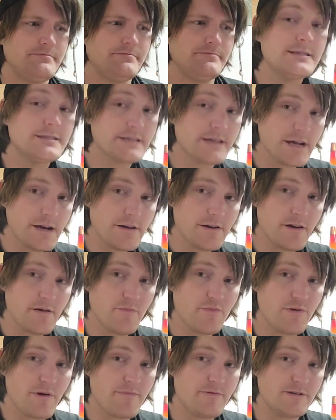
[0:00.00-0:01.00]

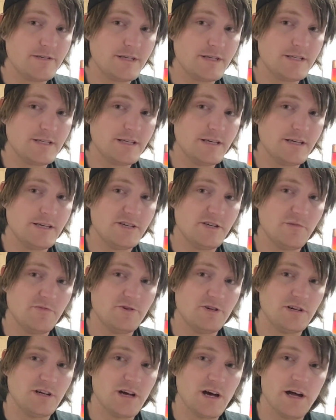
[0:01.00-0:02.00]
Scarab represents the
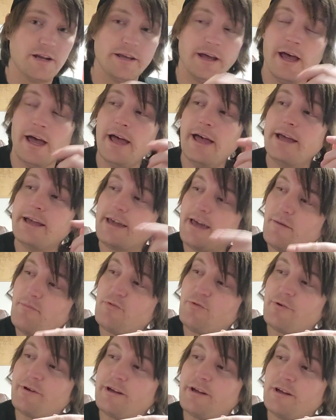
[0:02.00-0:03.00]
Egyptian god
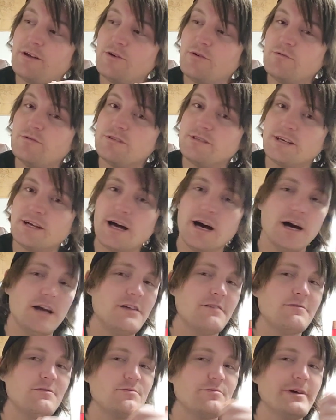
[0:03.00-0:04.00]
Khepri, who is the god
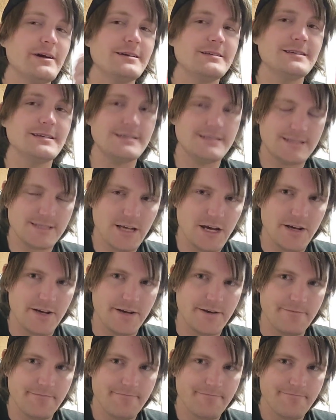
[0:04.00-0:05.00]
of the rising
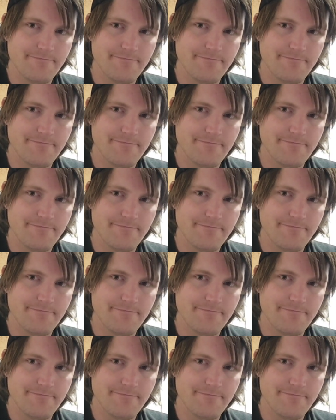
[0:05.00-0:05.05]
sun.